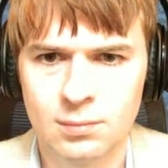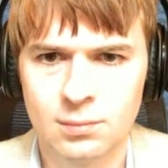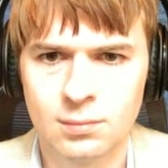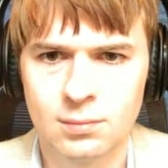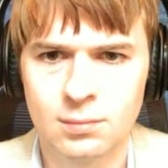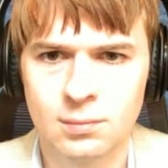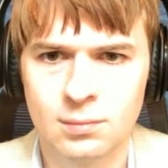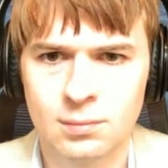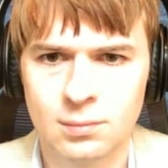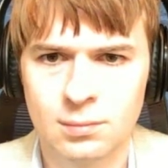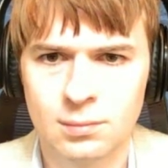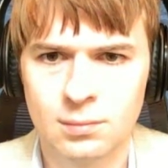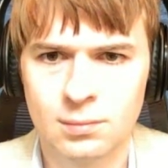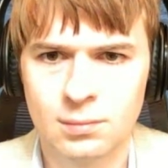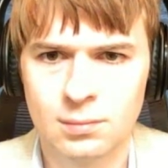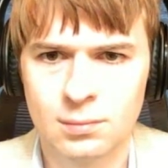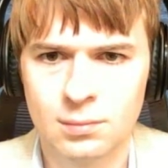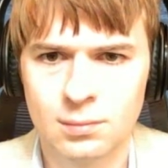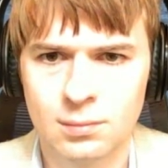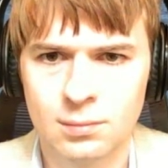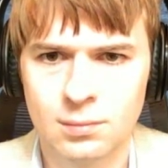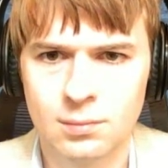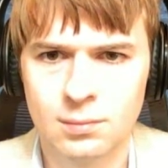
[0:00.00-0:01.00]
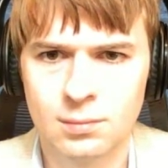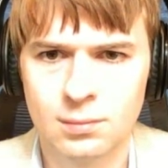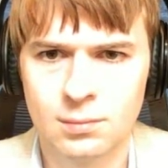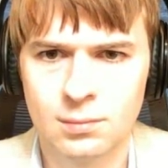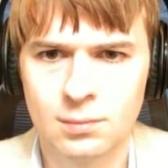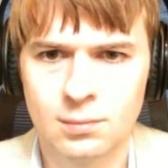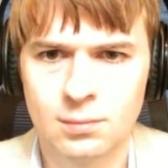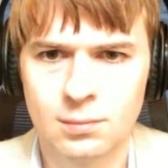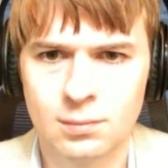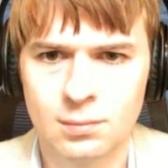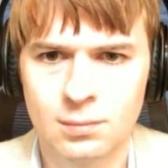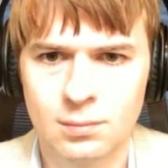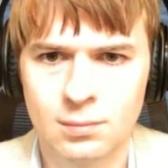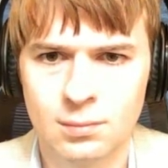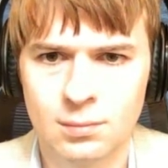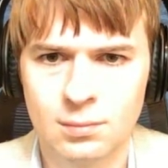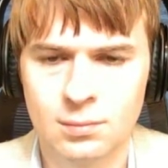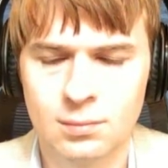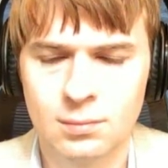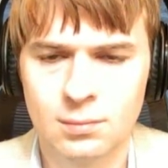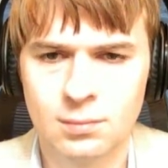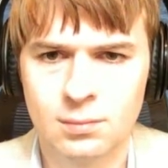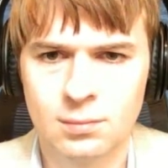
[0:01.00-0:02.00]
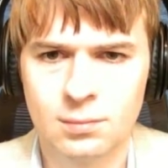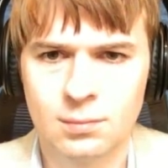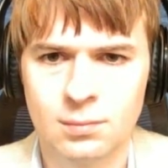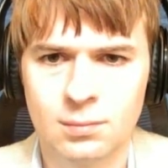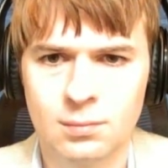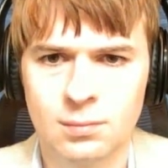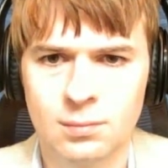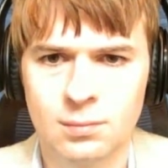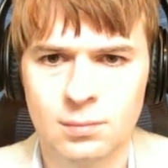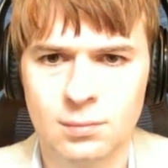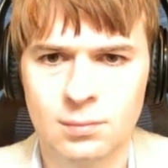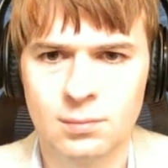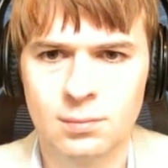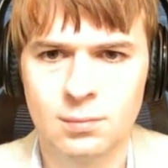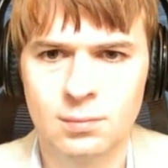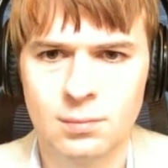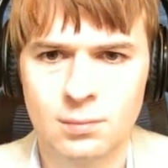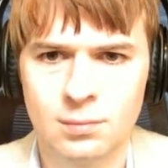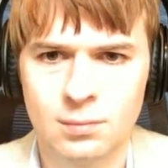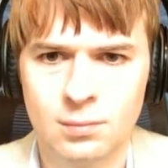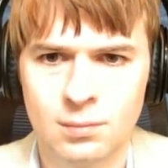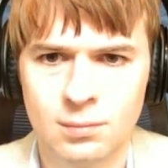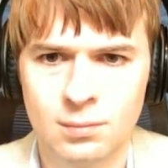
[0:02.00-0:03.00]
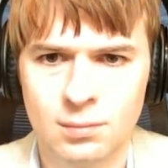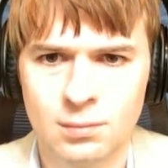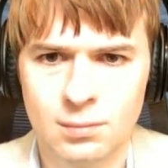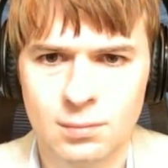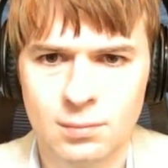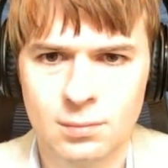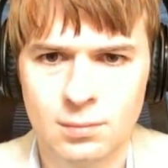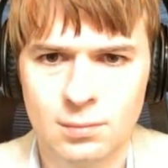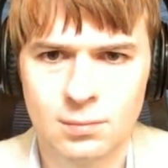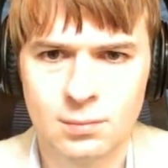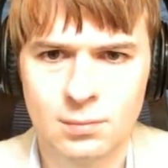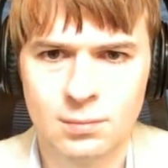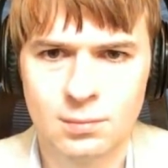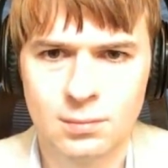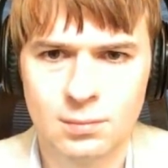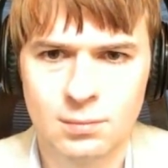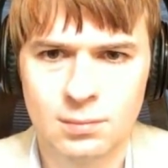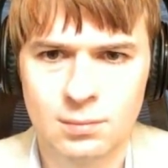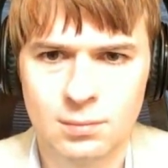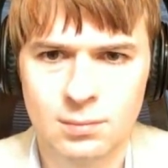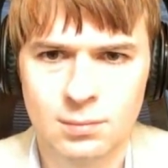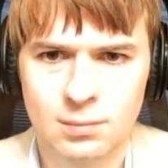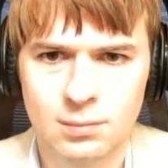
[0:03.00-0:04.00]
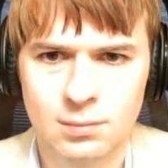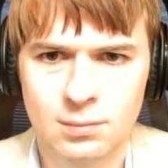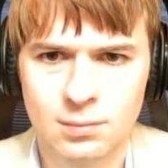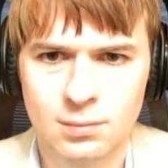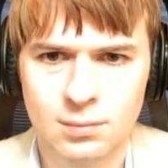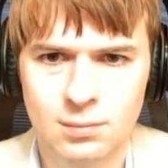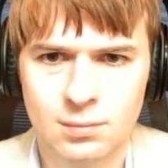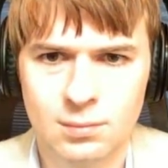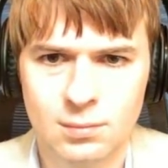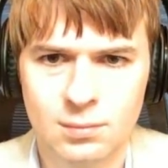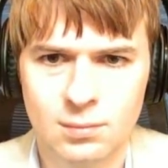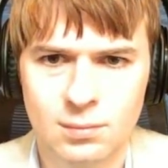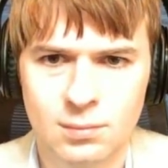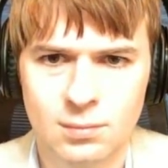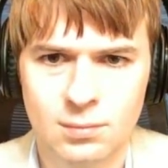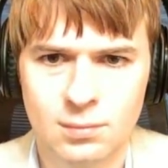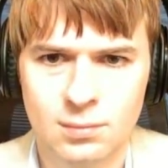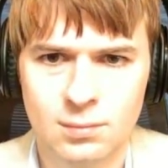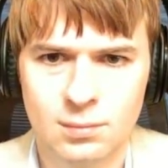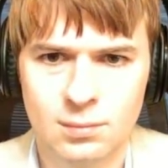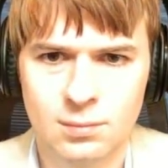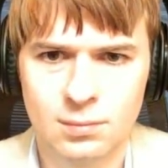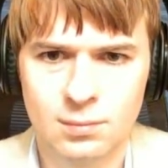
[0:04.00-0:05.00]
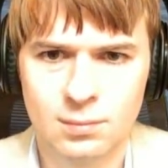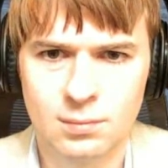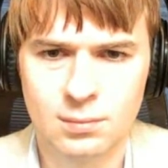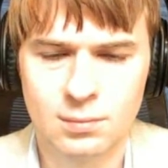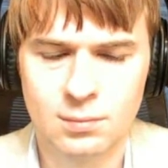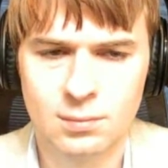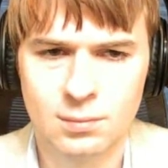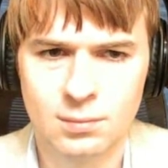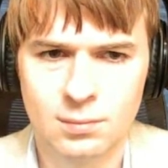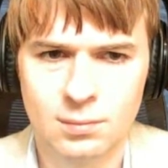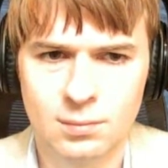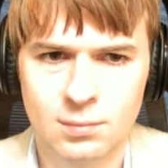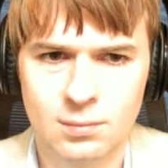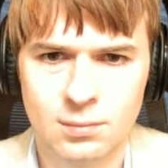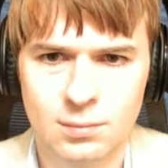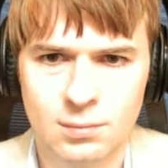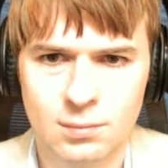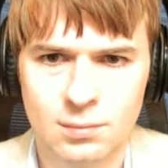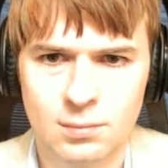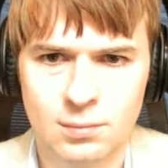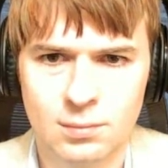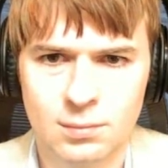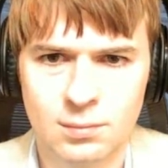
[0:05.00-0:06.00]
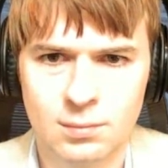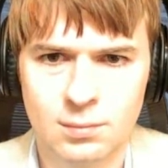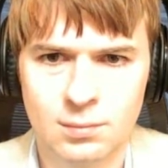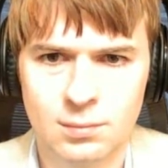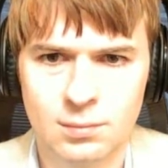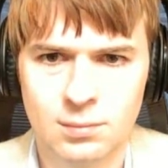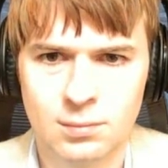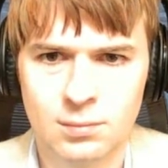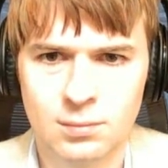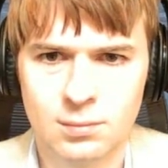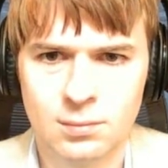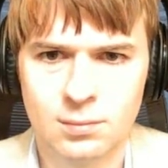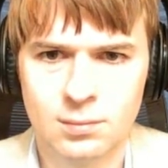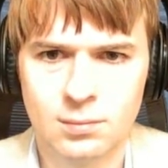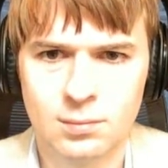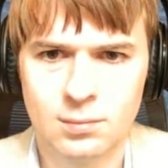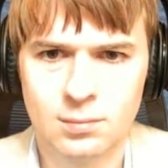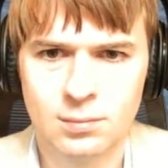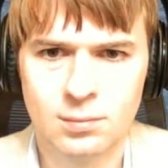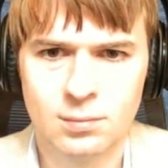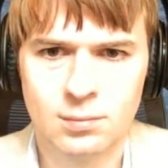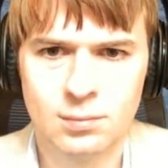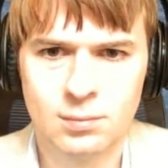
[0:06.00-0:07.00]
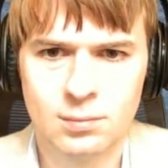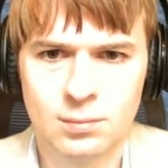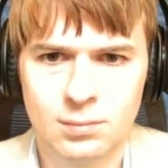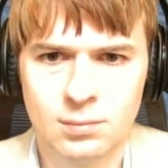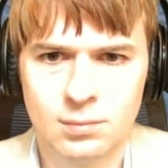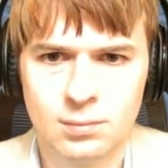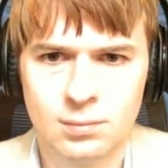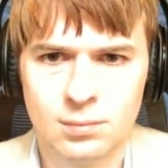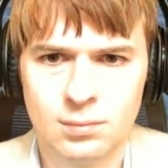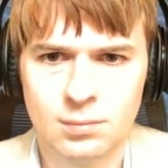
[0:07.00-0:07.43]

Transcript: (not speaking)